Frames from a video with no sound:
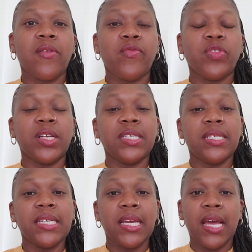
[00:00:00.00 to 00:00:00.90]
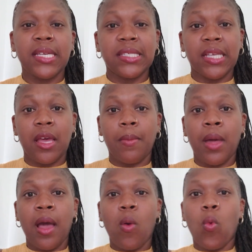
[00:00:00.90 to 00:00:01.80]
the
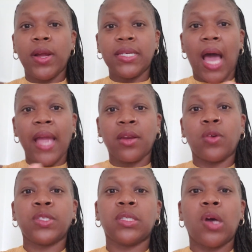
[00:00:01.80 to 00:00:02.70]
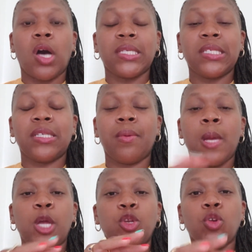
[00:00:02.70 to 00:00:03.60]
DSM, what diagnoses autism,
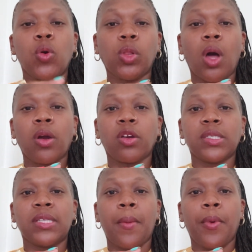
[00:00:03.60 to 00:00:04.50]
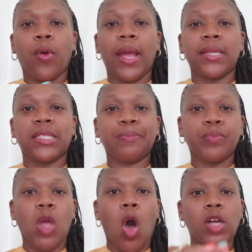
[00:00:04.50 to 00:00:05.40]
no longer separates
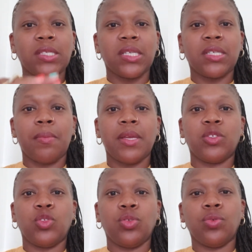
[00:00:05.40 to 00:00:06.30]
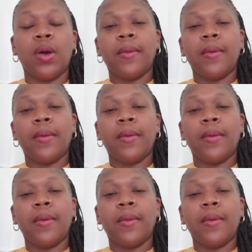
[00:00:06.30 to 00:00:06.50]
autism into